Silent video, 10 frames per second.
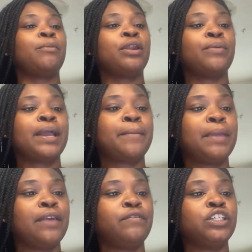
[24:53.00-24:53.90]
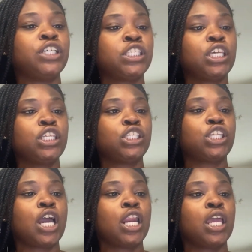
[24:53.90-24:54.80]
going to recommend. If you're just getting
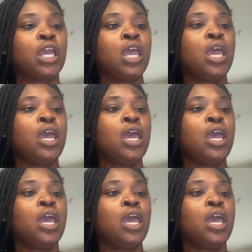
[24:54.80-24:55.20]
started